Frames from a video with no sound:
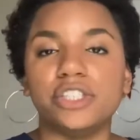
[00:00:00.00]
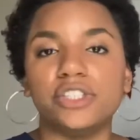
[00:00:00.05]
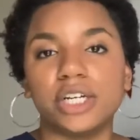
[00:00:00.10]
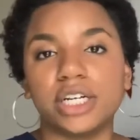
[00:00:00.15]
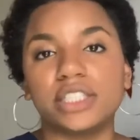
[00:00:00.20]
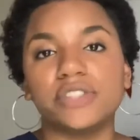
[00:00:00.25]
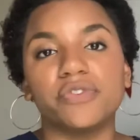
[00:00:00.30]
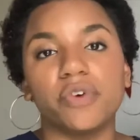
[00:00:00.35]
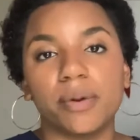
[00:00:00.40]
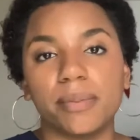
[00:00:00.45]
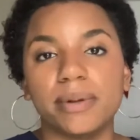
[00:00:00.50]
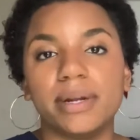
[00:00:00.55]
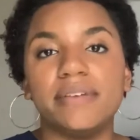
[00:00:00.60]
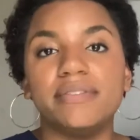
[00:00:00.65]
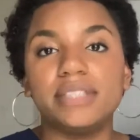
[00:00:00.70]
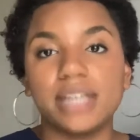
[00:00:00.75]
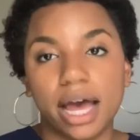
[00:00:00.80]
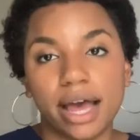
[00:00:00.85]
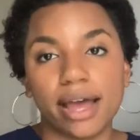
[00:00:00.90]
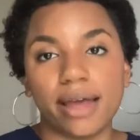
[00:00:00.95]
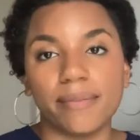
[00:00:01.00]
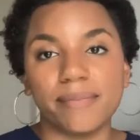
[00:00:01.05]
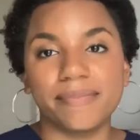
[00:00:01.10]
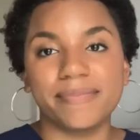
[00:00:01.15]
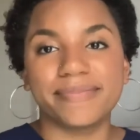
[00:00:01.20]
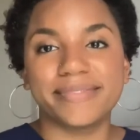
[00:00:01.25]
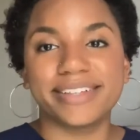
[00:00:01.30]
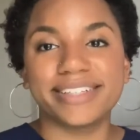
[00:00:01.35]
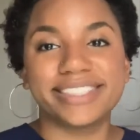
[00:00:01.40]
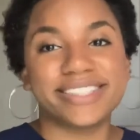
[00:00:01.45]
transformative time.
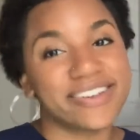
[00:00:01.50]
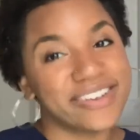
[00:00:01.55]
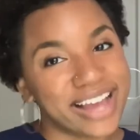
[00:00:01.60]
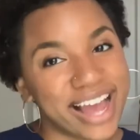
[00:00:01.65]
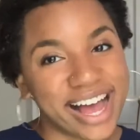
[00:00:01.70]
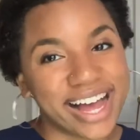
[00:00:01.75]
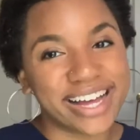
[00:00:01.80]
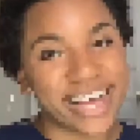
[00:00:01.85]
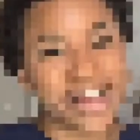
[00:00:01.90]
So yeah.